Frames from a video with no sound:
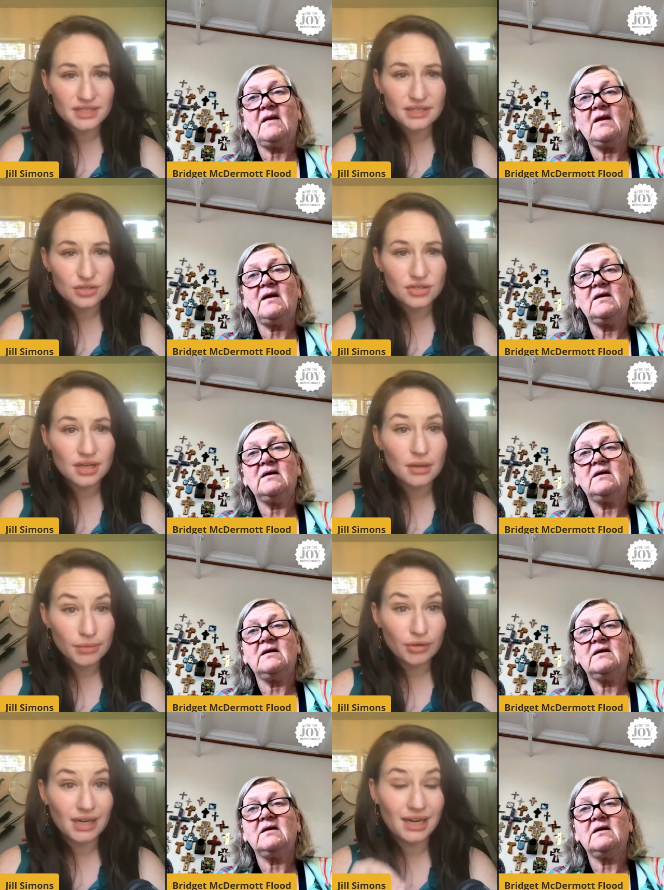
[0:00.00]
Speaker 1: sisters in
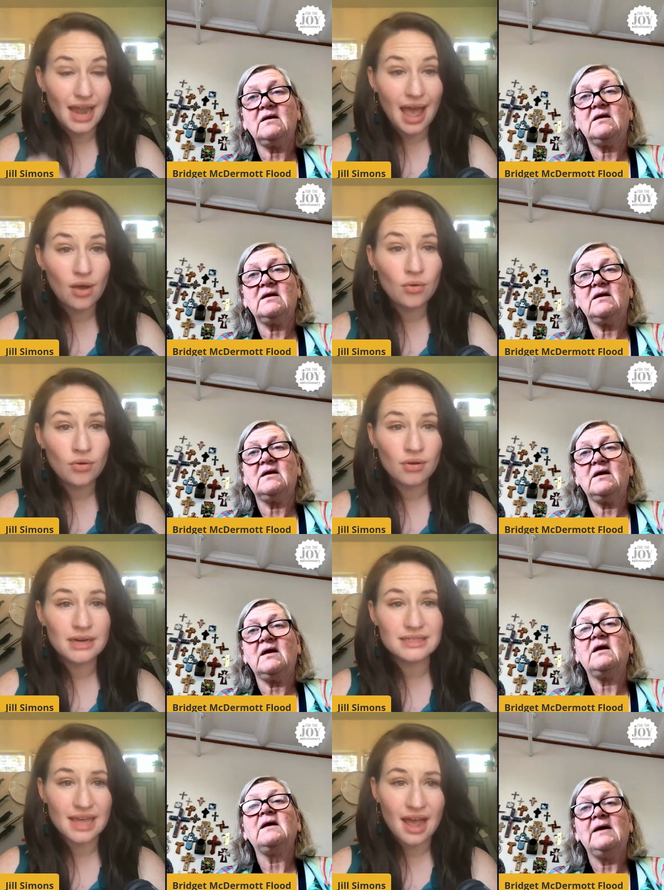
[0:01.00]
community now, or
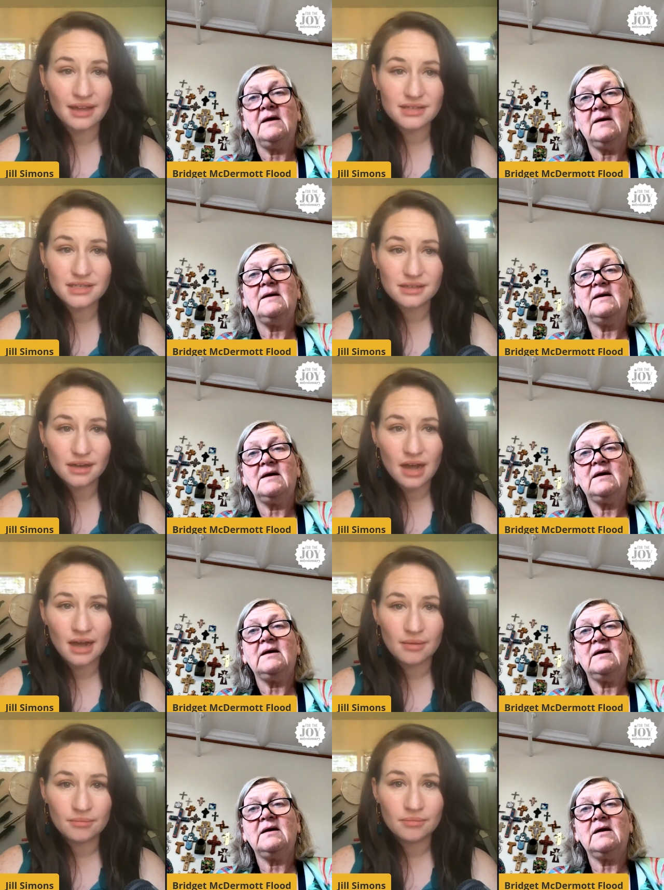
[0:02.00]
is that
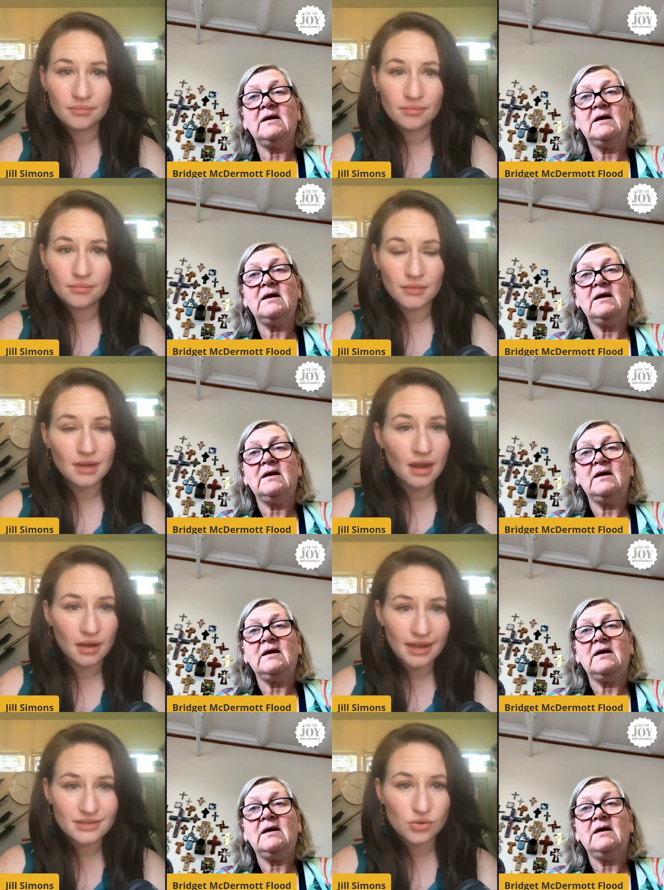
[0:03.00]
um, a
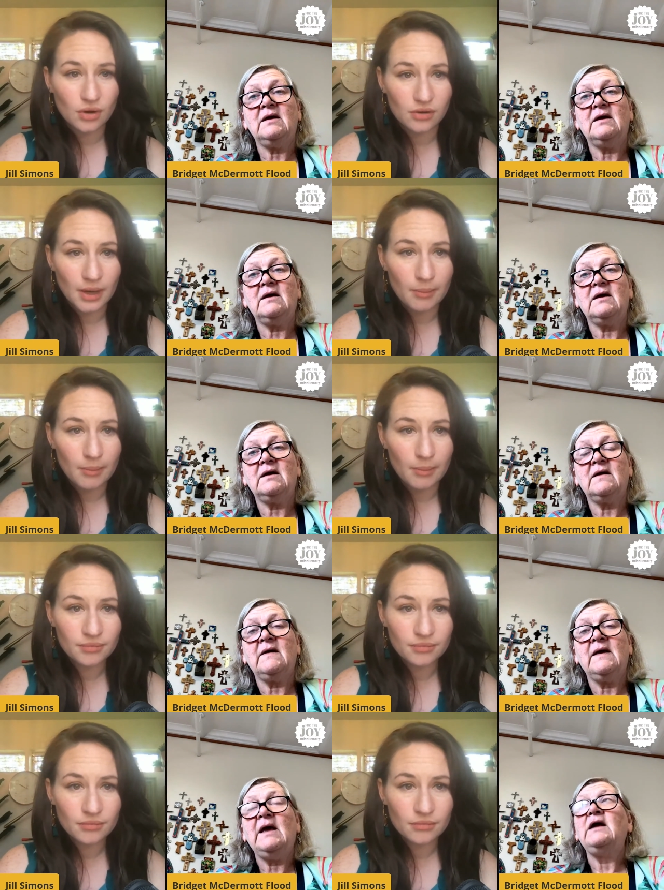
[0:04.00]
historical number?
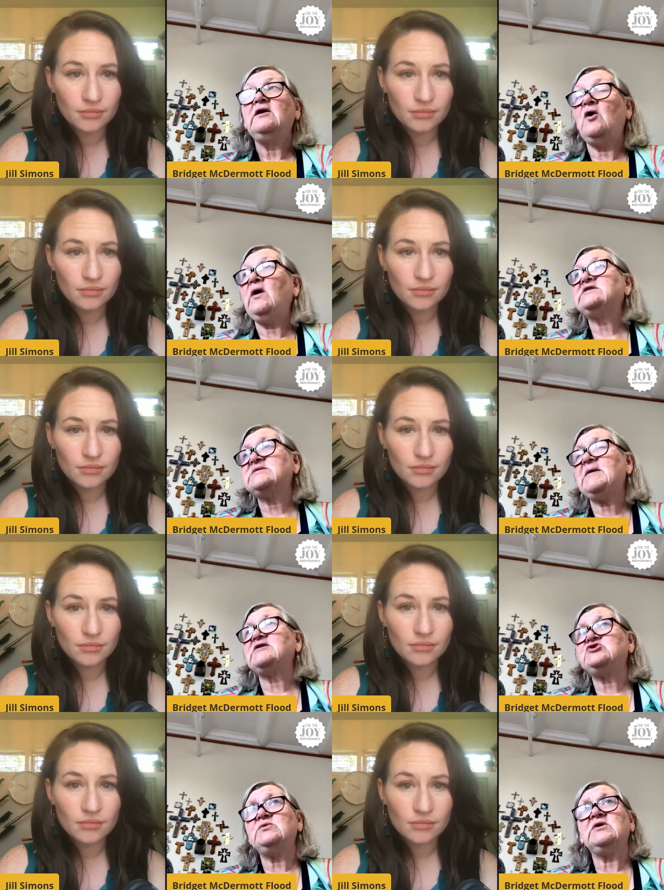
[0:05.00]
Speaker 2: No, it's about
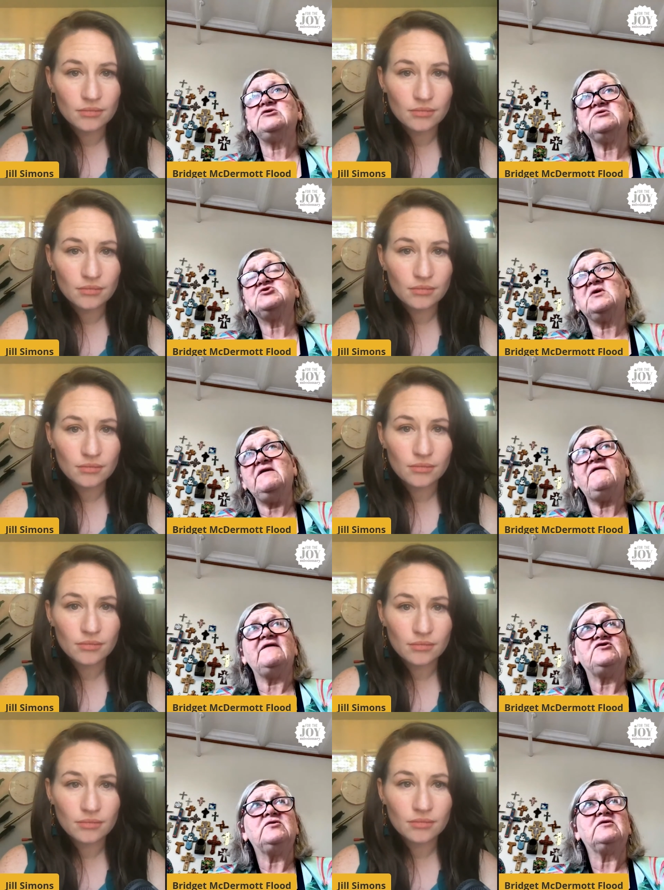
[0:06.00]

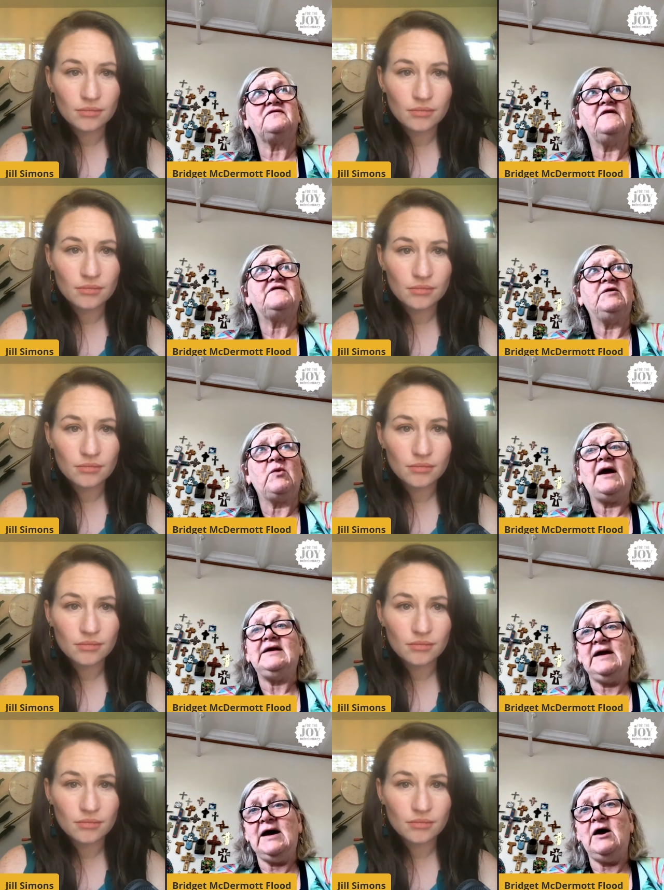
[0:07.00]
225, 250
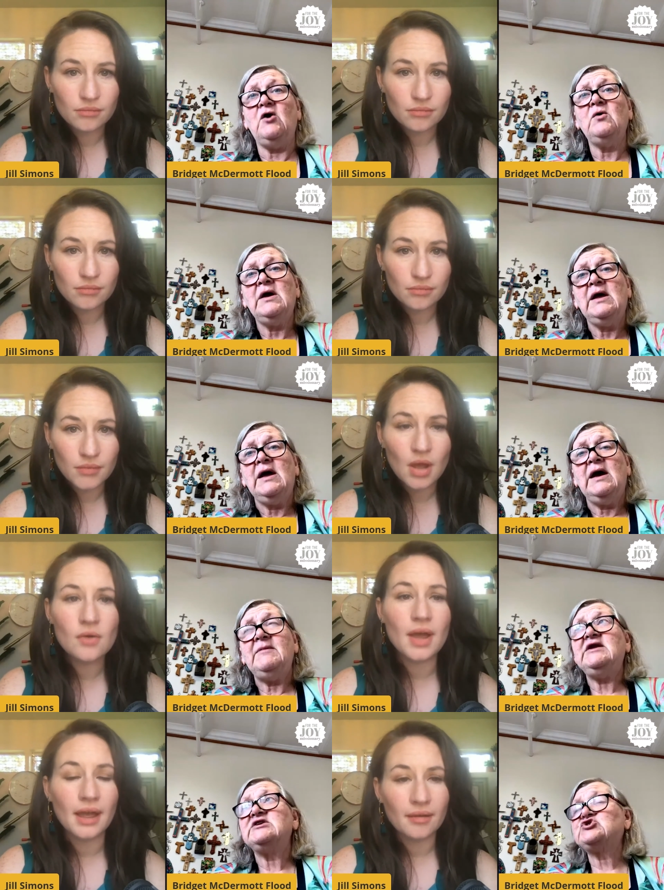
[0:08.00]
right now.
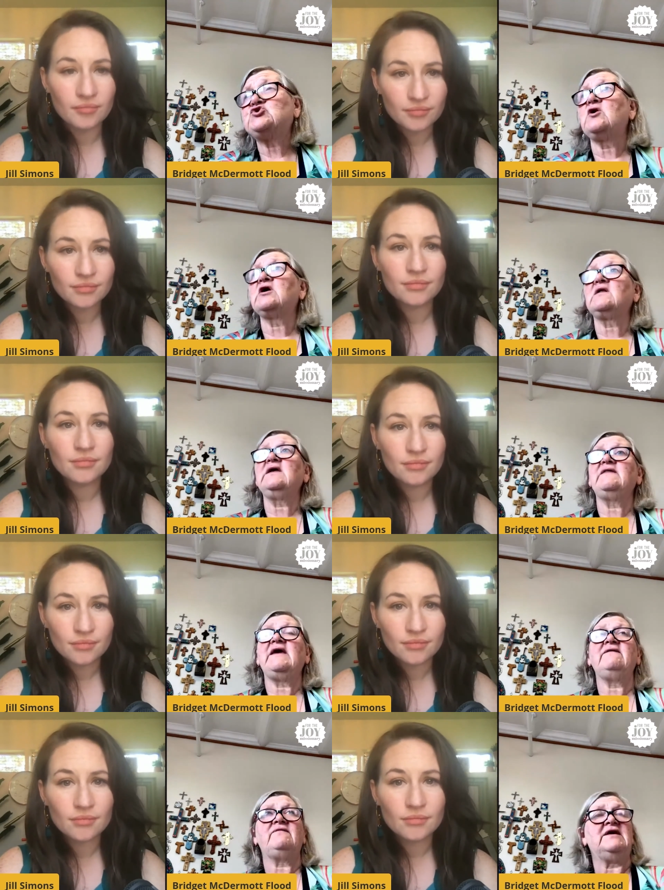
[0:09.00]
Okay. historically,
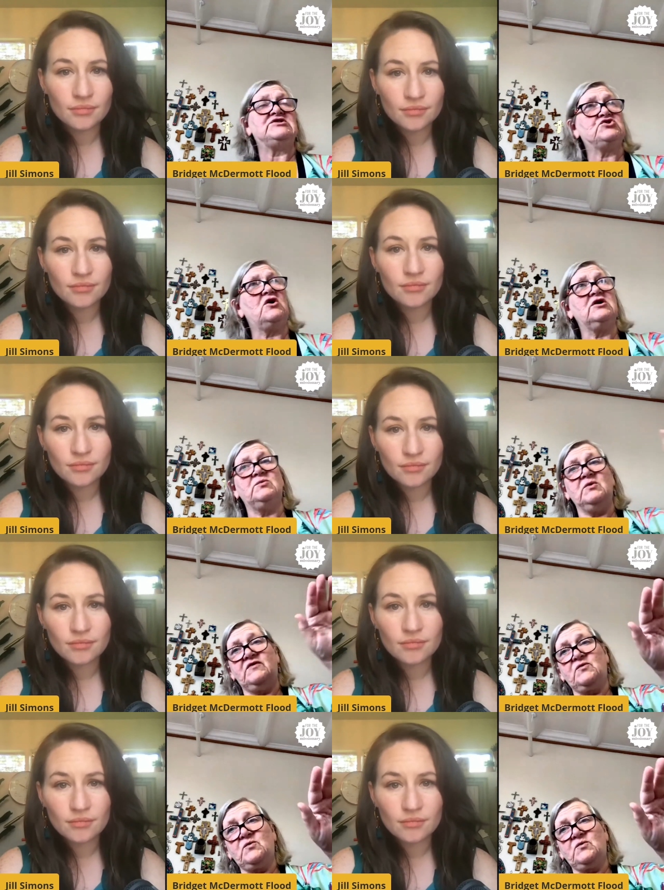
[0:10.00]
they they started with